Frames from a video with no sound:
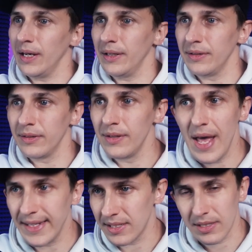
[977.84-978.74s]
and
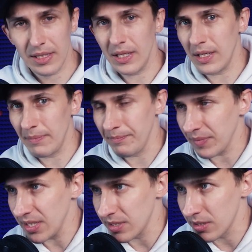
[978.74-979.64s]
that's
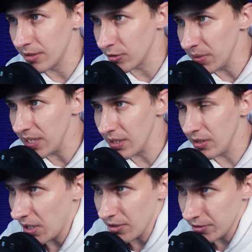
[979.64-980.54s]
considered to be
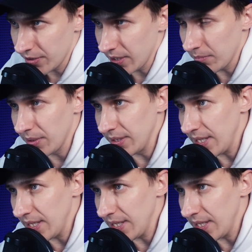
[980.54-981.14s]
some other thing. But